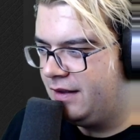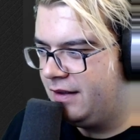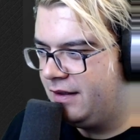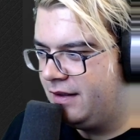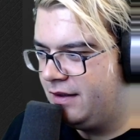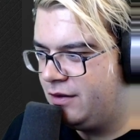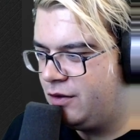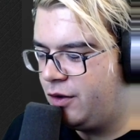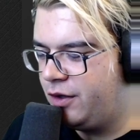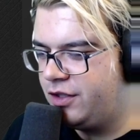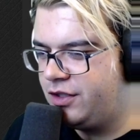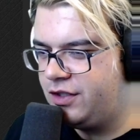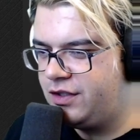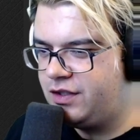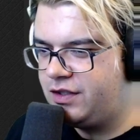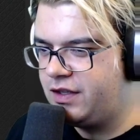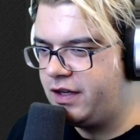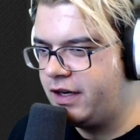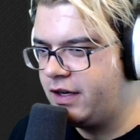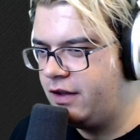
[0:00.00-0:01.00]
sorry, just
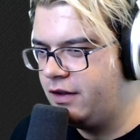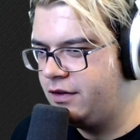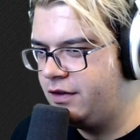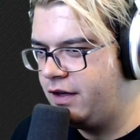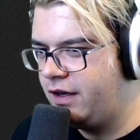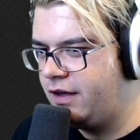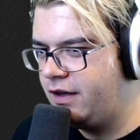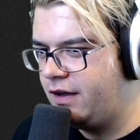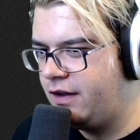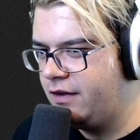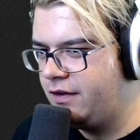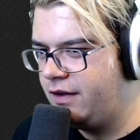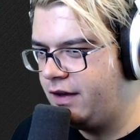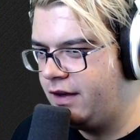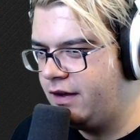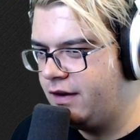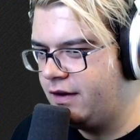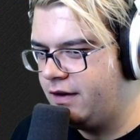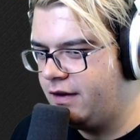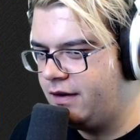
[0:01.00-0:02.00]
a sec. I'll take
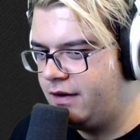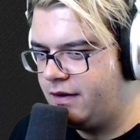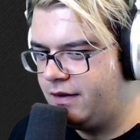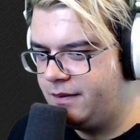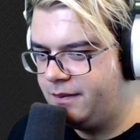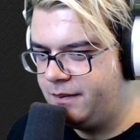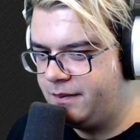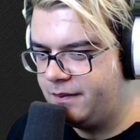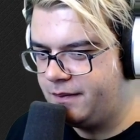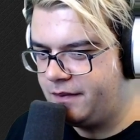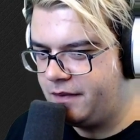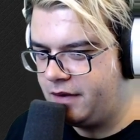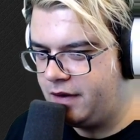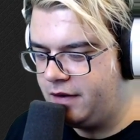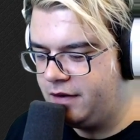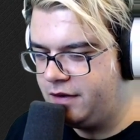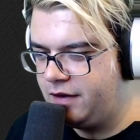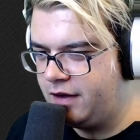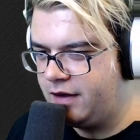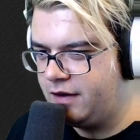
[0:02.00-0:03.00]

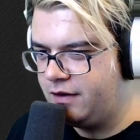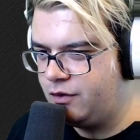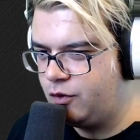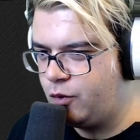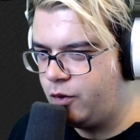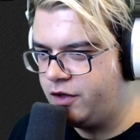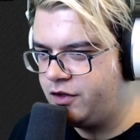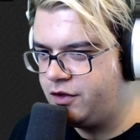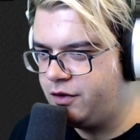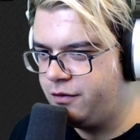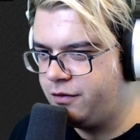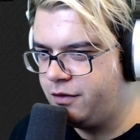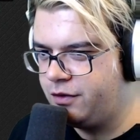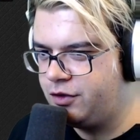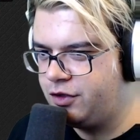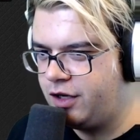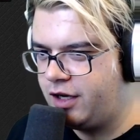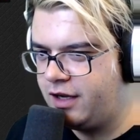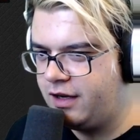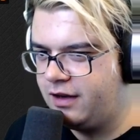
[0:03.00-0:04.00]
a question for
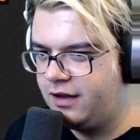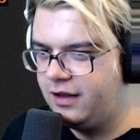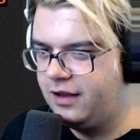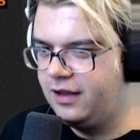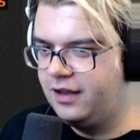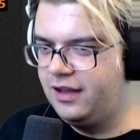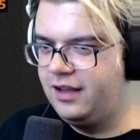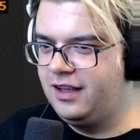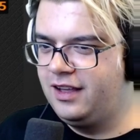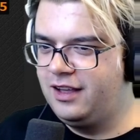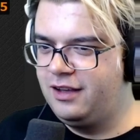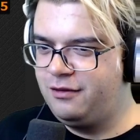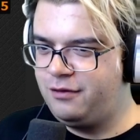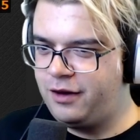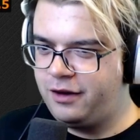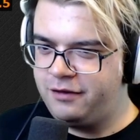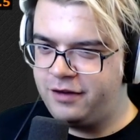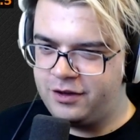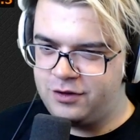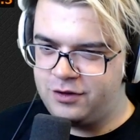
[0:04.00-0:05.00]
chat.
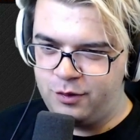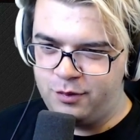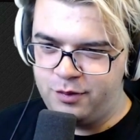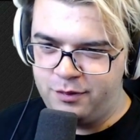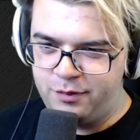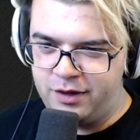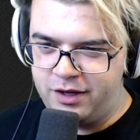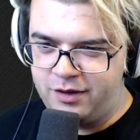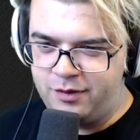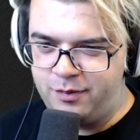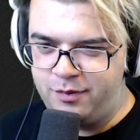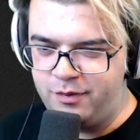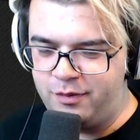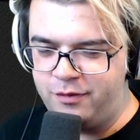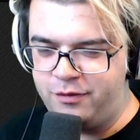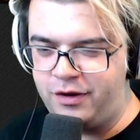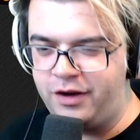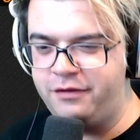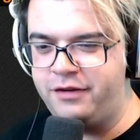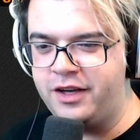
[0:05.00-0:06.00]
5x overbet.
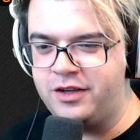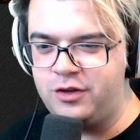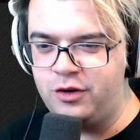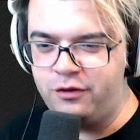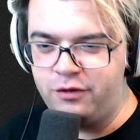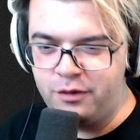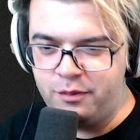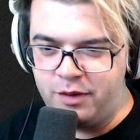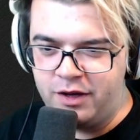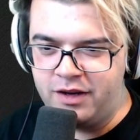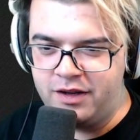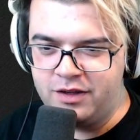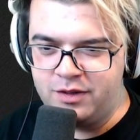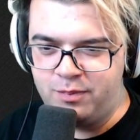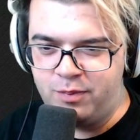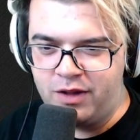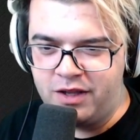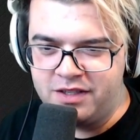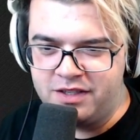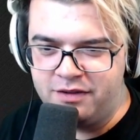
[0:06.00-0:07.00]
5x overbet is
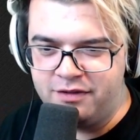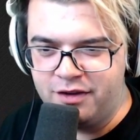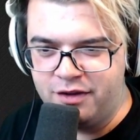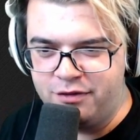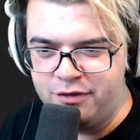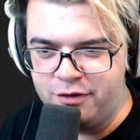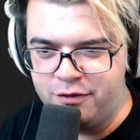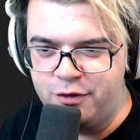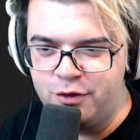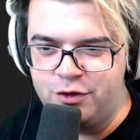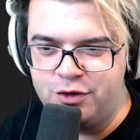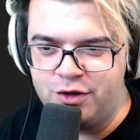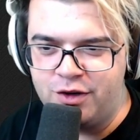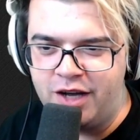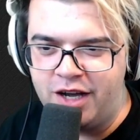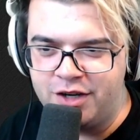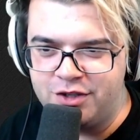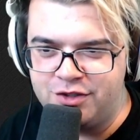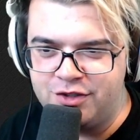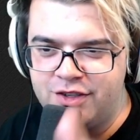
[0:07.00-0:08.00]
plus EV for future
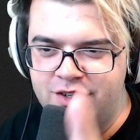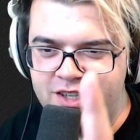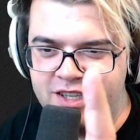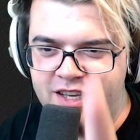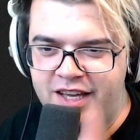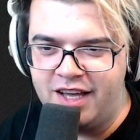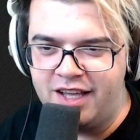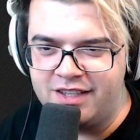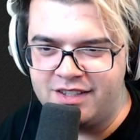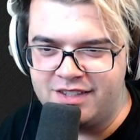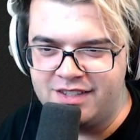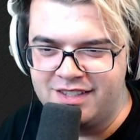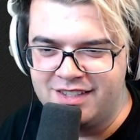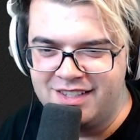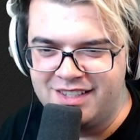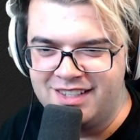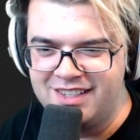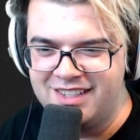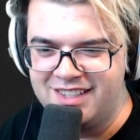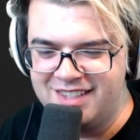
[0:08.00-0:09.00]
action. Yes.
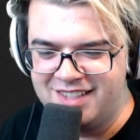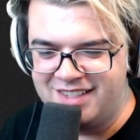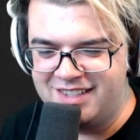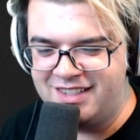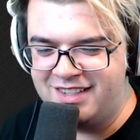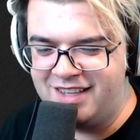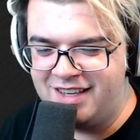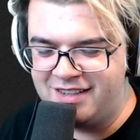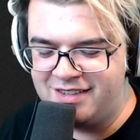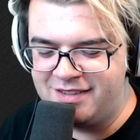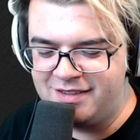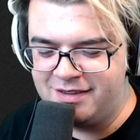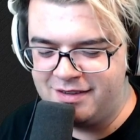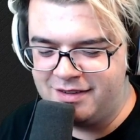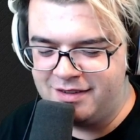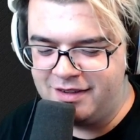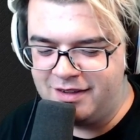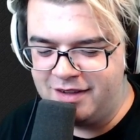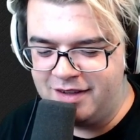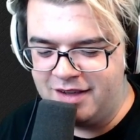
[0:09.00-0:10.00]
Yes.
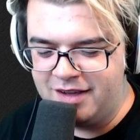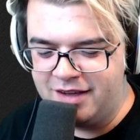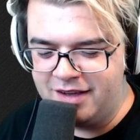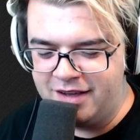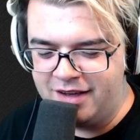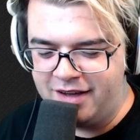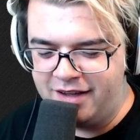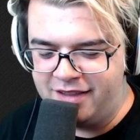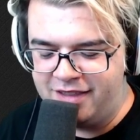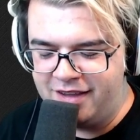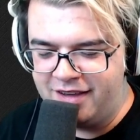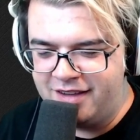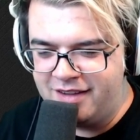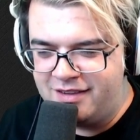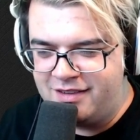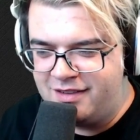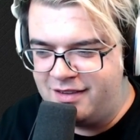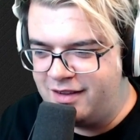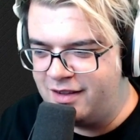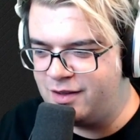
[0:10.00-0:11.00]
I think
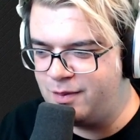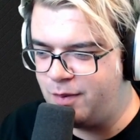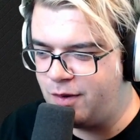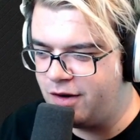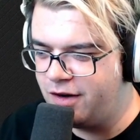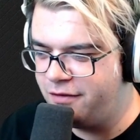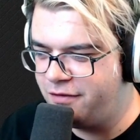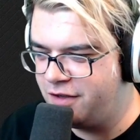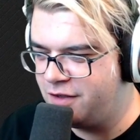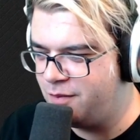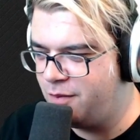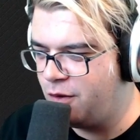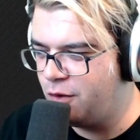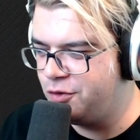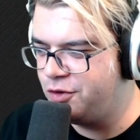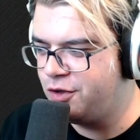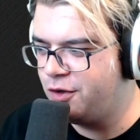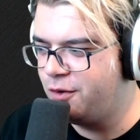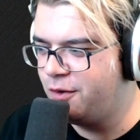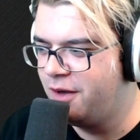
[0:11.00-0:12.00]
it's part of his
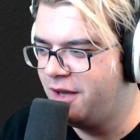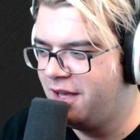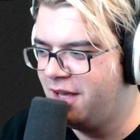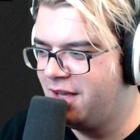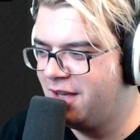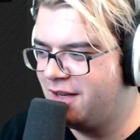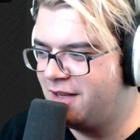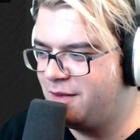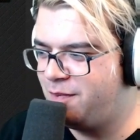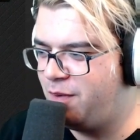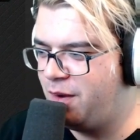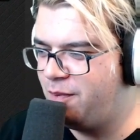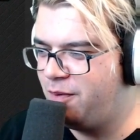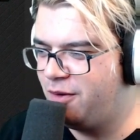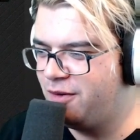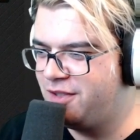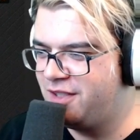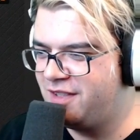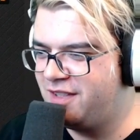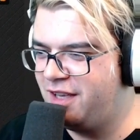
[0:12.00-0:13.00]
mojo because
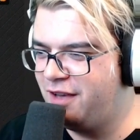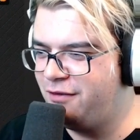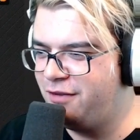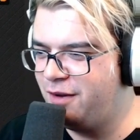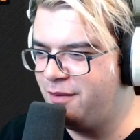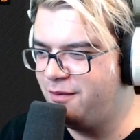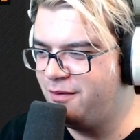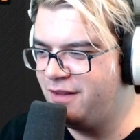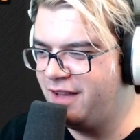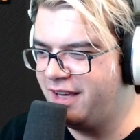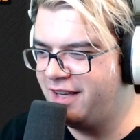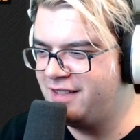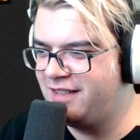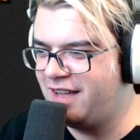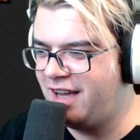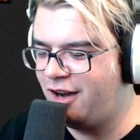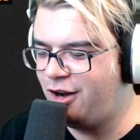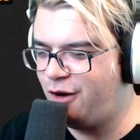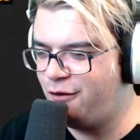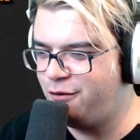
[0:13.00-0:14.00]
people just give him like
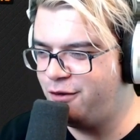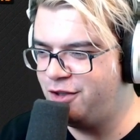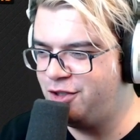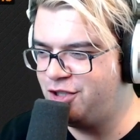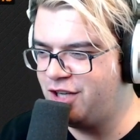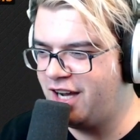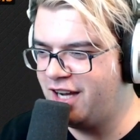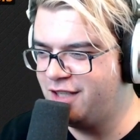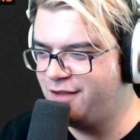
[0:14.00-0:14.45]
stack off with jacks